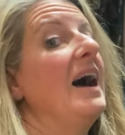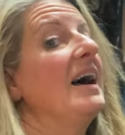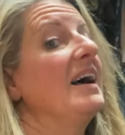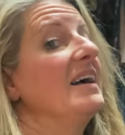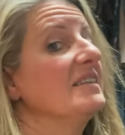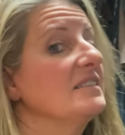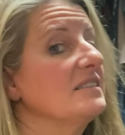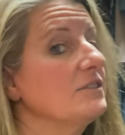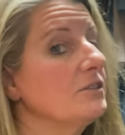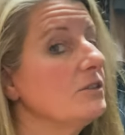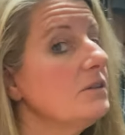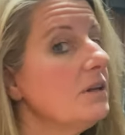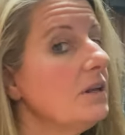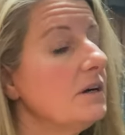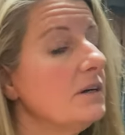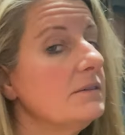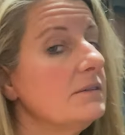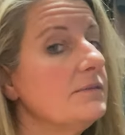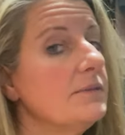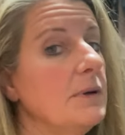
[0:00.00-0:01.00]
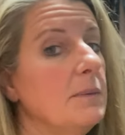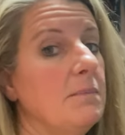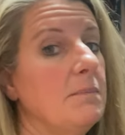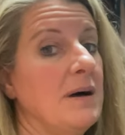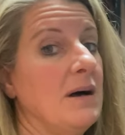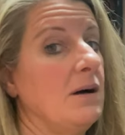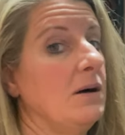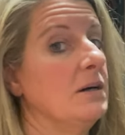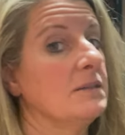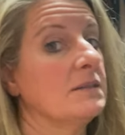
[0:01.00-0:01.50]
I still love my
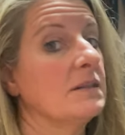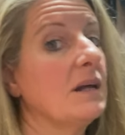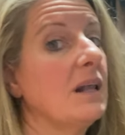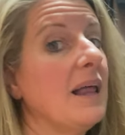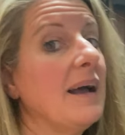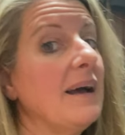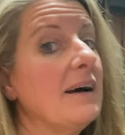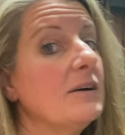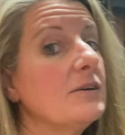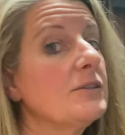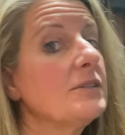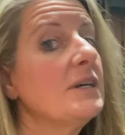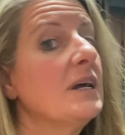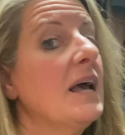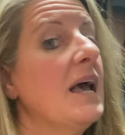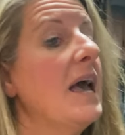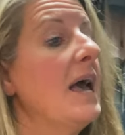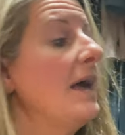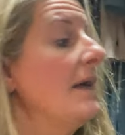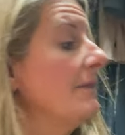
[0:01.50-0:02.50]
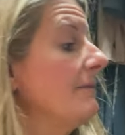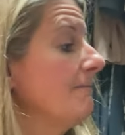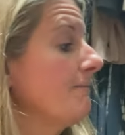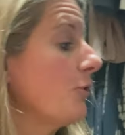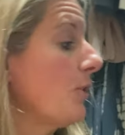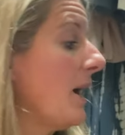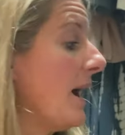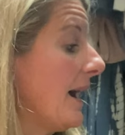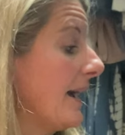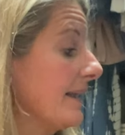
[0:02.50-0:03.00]
On Cloud for
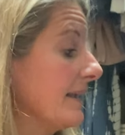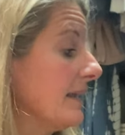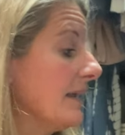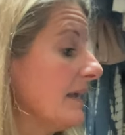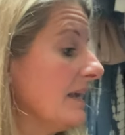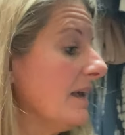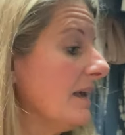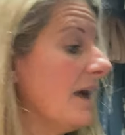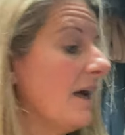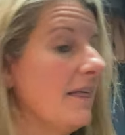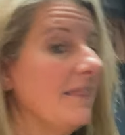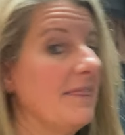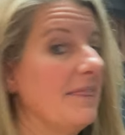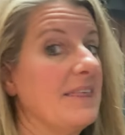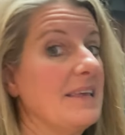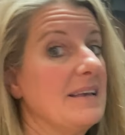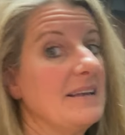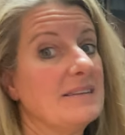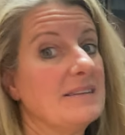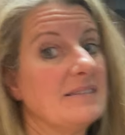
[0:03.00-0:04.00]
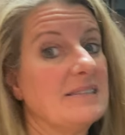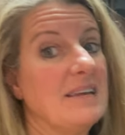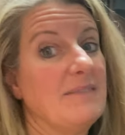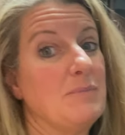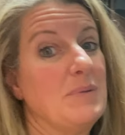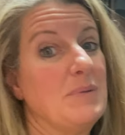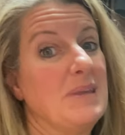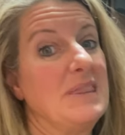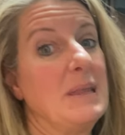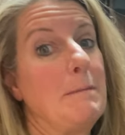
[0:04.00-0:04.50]
hiking. These have
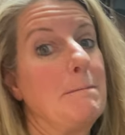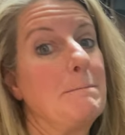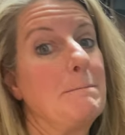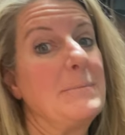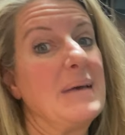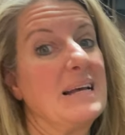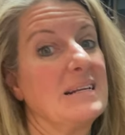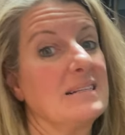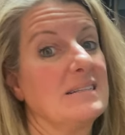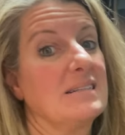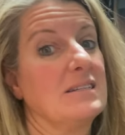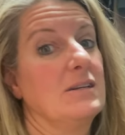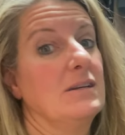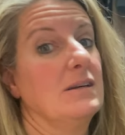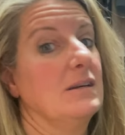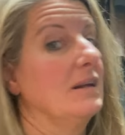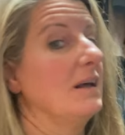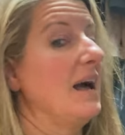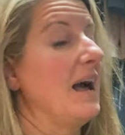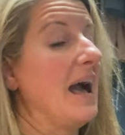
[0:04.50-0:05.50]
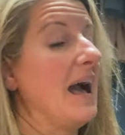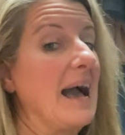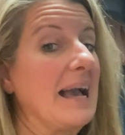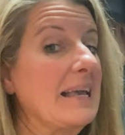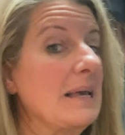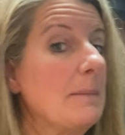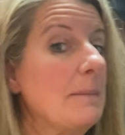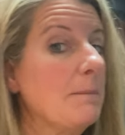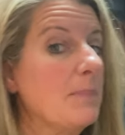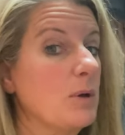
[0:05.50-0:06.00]
been the best
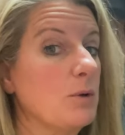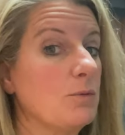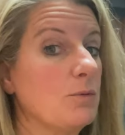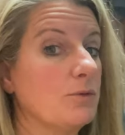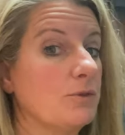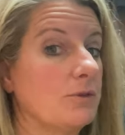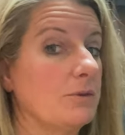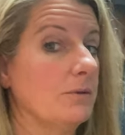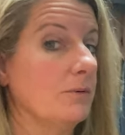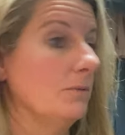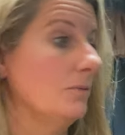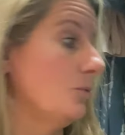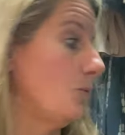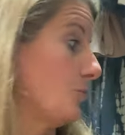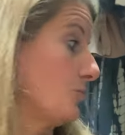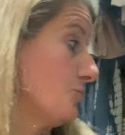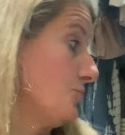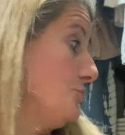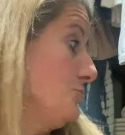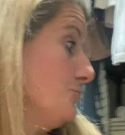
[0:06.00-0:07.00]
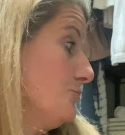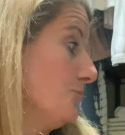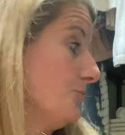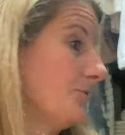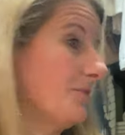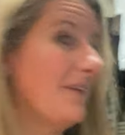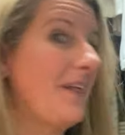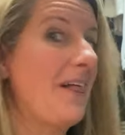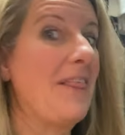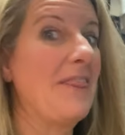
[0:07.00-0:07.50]
hiking boots or
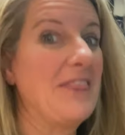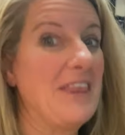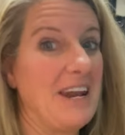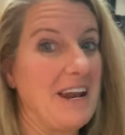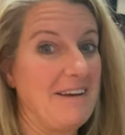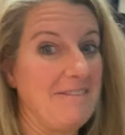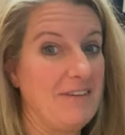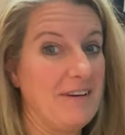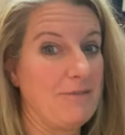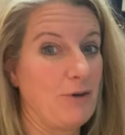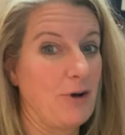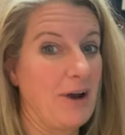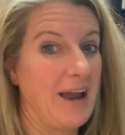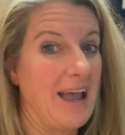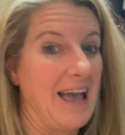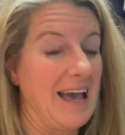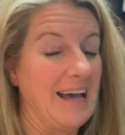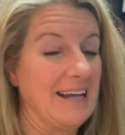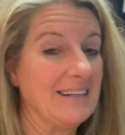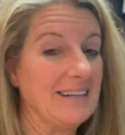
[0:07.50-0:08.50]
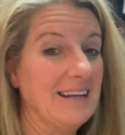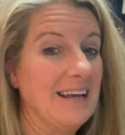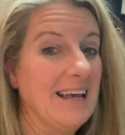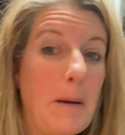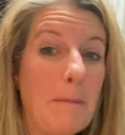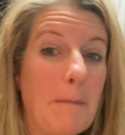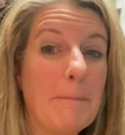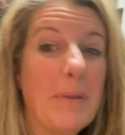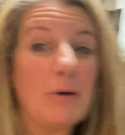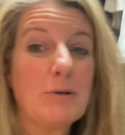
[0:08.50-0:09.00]
shoes that I've ever had.
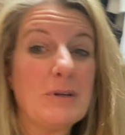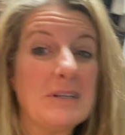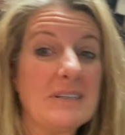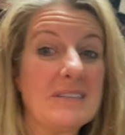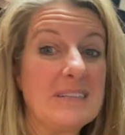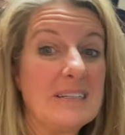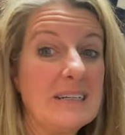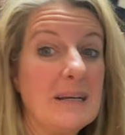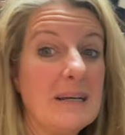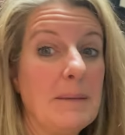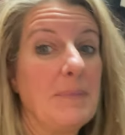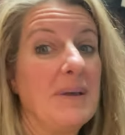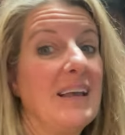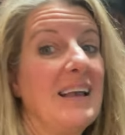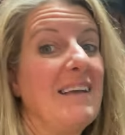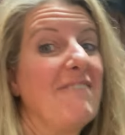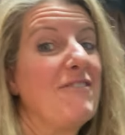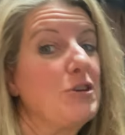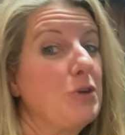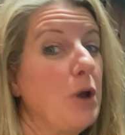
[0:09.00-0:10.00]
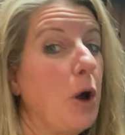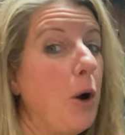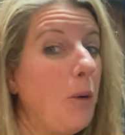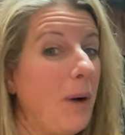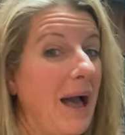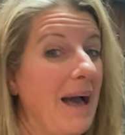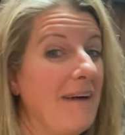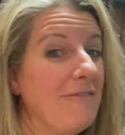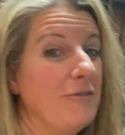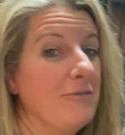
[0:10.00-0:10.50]
Bonus tip, if you don't
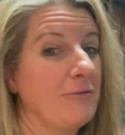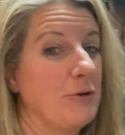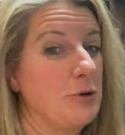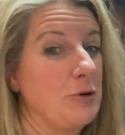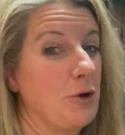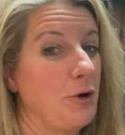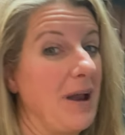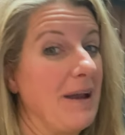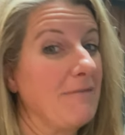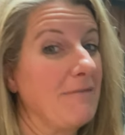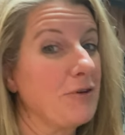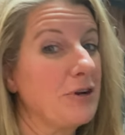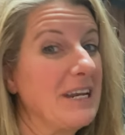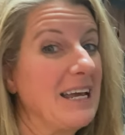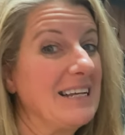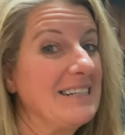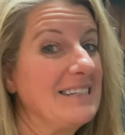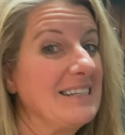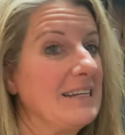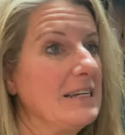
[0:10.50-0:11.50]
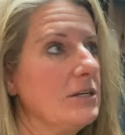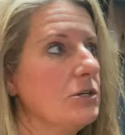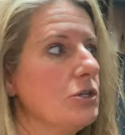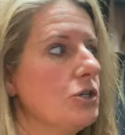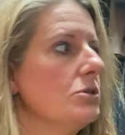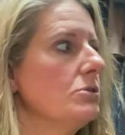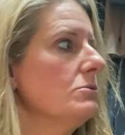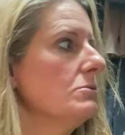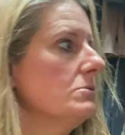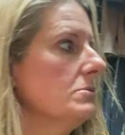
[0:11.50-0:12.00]
have them for your everyday tennis
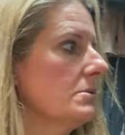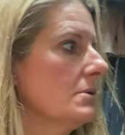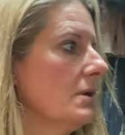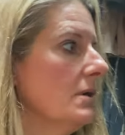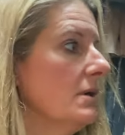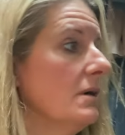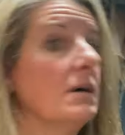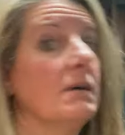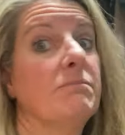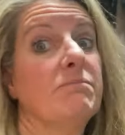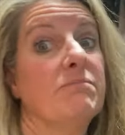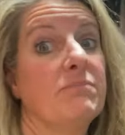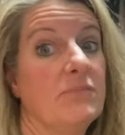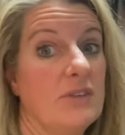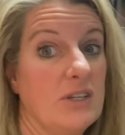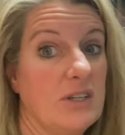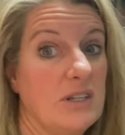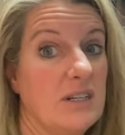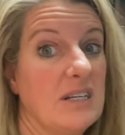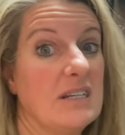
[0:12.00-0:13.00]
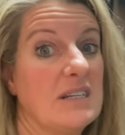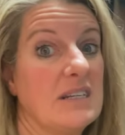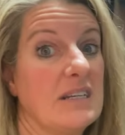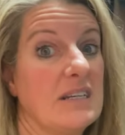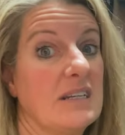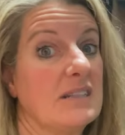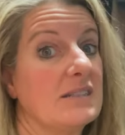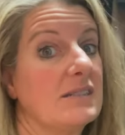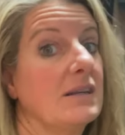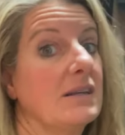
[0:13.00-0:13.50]
shoes, you need to
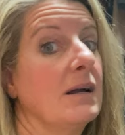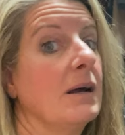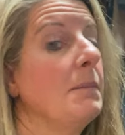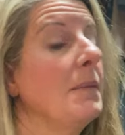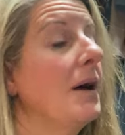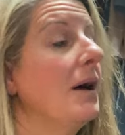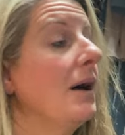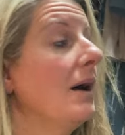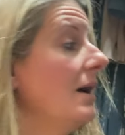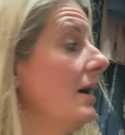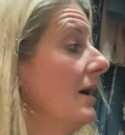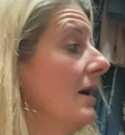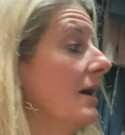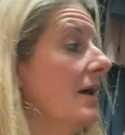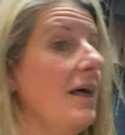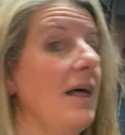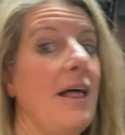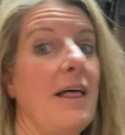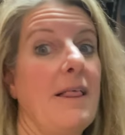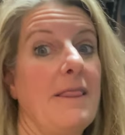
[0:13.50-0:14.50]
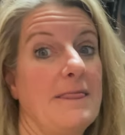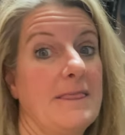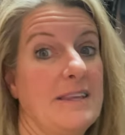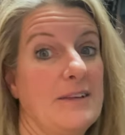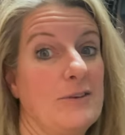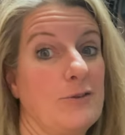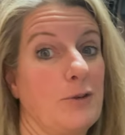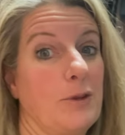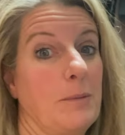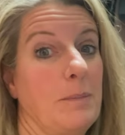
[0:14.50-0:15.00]
get some.
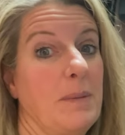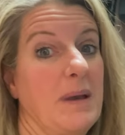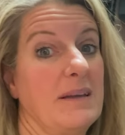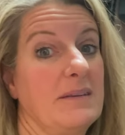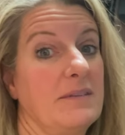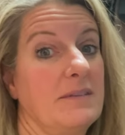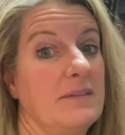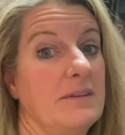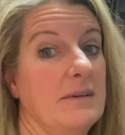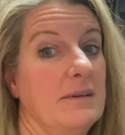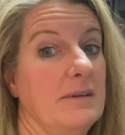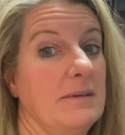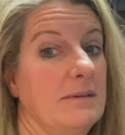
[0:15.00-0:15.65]
These are the best.